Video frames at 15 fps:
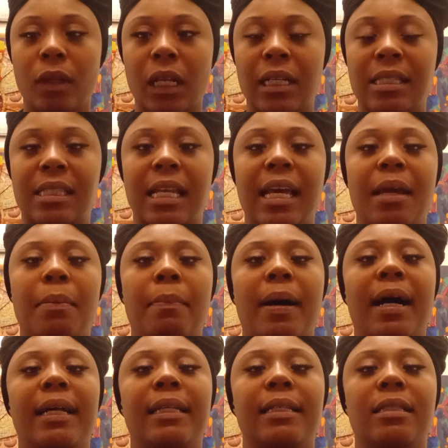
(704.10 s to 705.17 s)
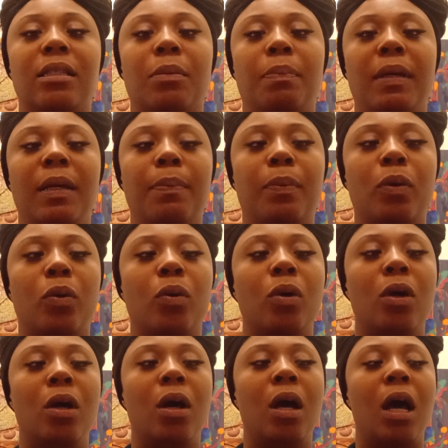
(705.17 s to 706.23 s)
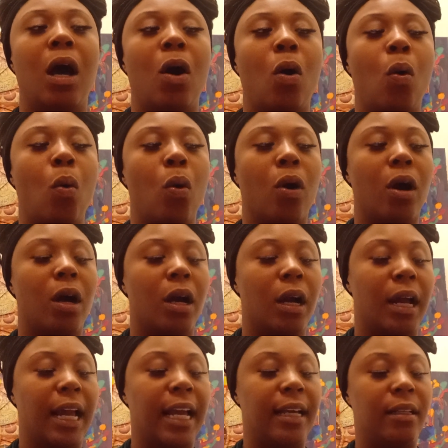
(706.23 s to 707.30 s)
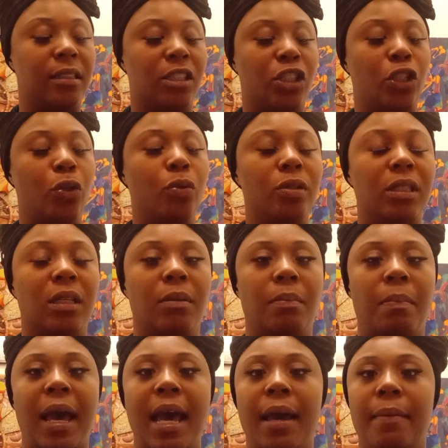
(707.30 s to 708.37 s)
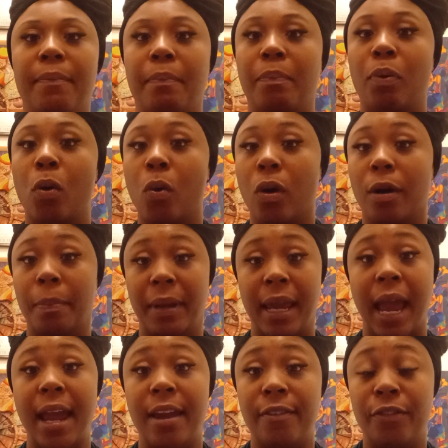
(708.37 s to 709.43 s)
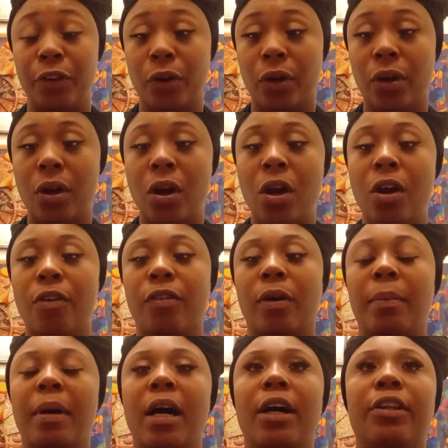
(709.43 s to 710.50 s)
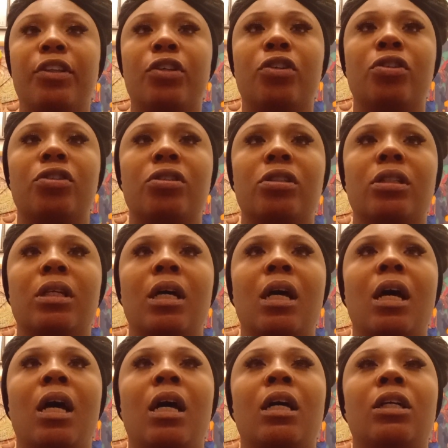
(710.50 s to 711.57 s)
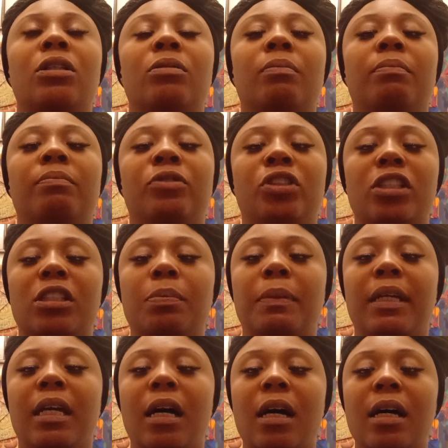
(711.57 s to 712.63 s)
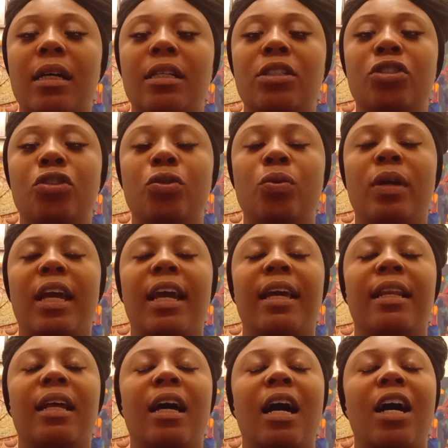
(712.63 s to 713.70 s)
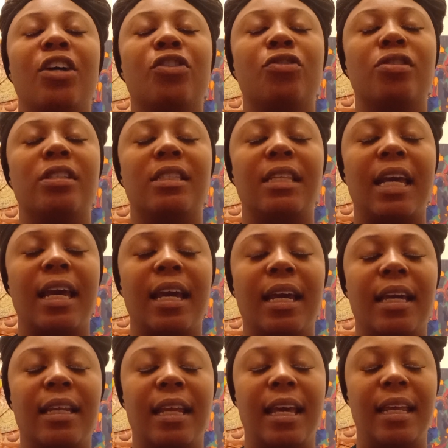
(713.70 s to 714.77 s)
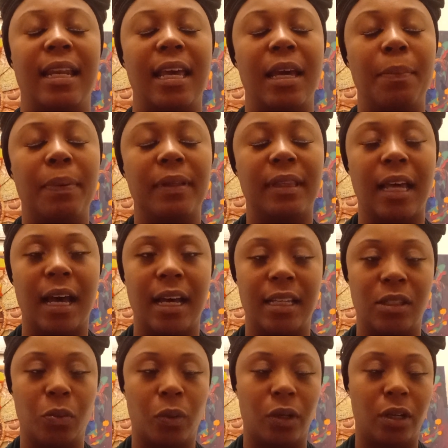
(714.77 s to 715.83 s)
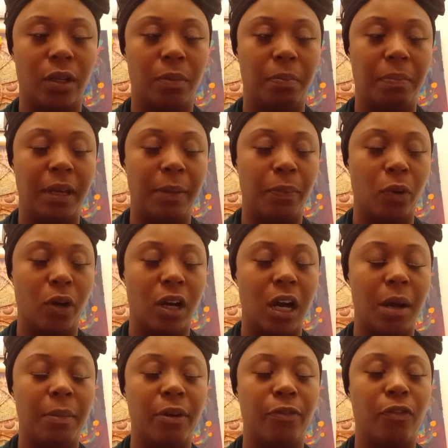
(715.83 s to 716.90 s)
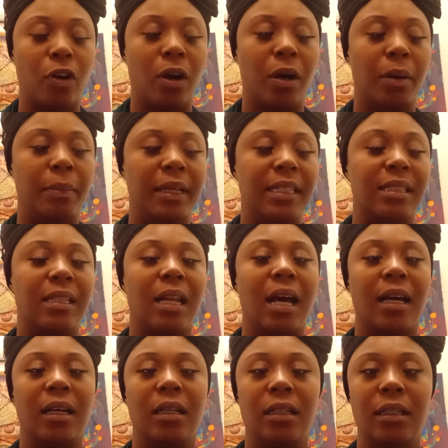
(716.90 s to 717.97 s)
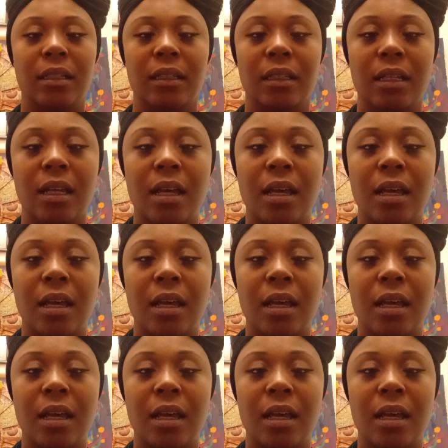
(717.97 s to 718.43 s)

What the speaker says: staying bonded to people or excusing bad, poor behavior from others just because you can understand and empathize where people are coming from is not good.